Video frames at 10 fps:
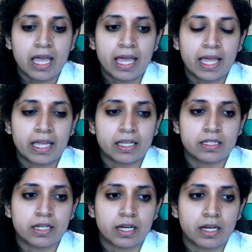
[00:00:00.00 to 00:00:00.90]

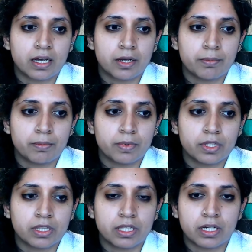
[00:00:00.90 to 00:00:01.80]
And um,
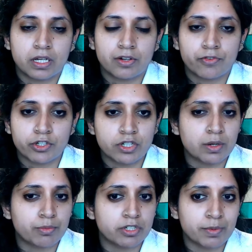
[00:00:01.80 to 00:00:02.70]
the
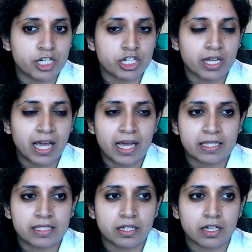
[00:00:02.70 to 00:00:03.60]
frontotemporal dementia
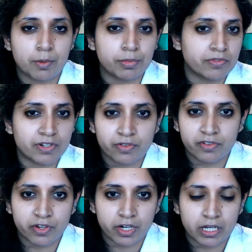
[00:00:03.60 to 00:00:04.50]
has a couple of
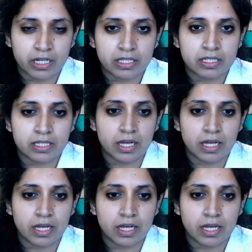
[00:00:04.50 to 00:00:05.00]
different variants.